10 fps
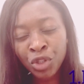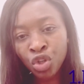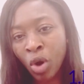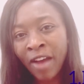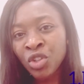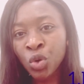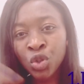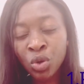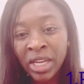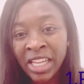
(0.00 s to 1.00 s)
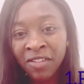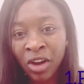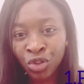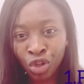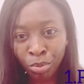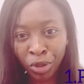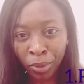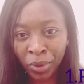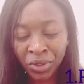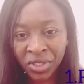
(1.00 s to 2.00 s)
but you have to also live out your
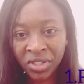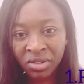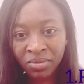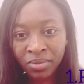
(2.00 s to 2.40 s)
purpose.